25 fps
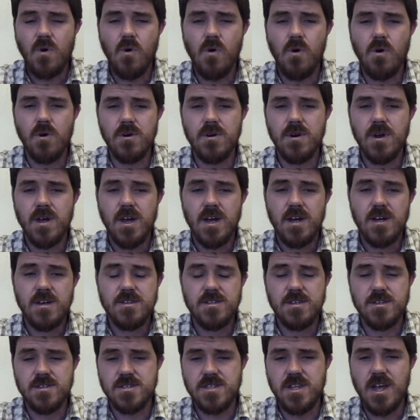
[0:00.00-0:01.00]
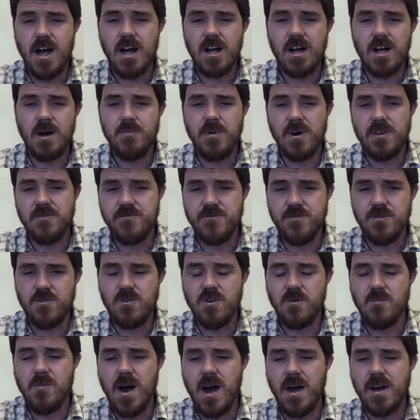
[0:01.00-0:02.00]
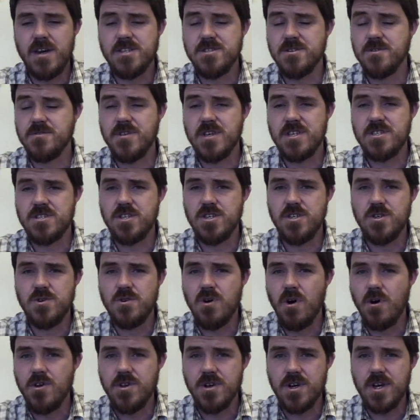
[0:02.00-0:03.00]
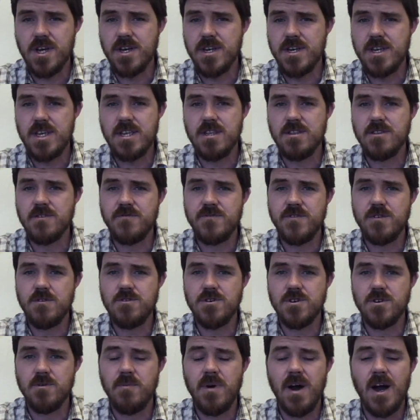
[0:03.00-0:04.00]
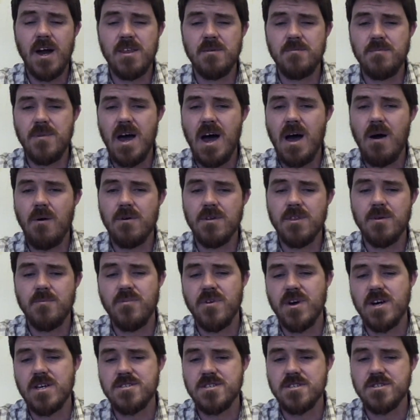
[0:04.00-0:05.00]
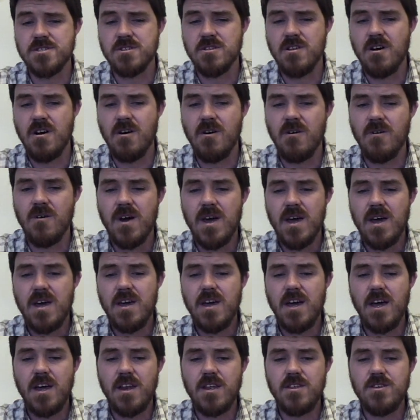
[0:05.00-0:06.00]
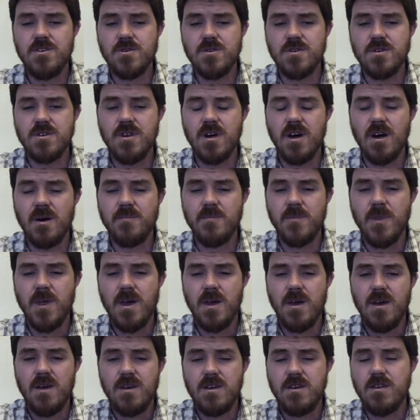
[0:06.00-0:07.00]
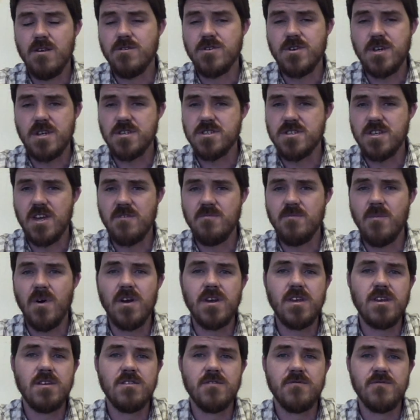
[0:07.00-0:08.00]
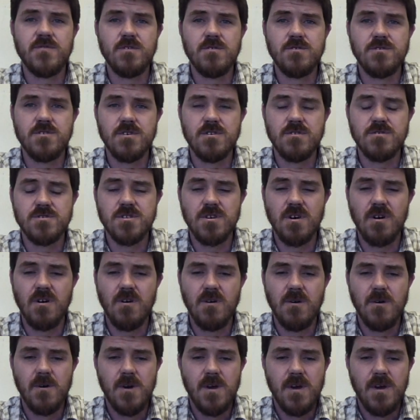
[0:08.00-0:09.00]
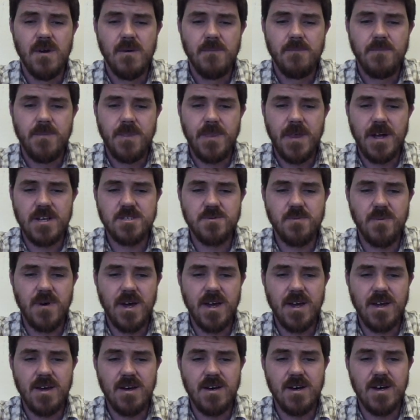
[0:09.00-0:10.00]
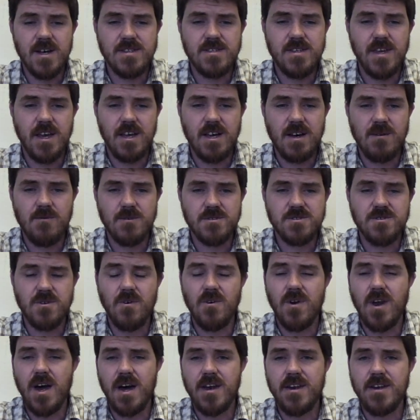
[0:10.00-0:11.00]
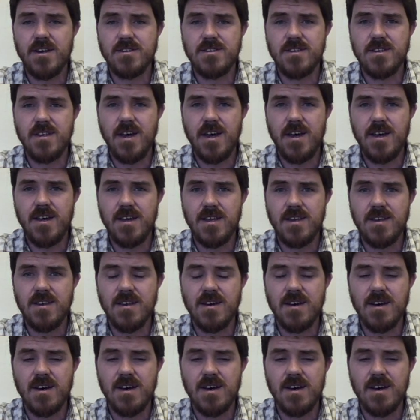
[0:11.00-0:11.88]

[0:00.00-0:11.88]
or to stock up on food commodities or things that you know you're going to need in the future. Buy them now while the price is low, and then you can you can save money in the future. So that's my take on what's going on here today. And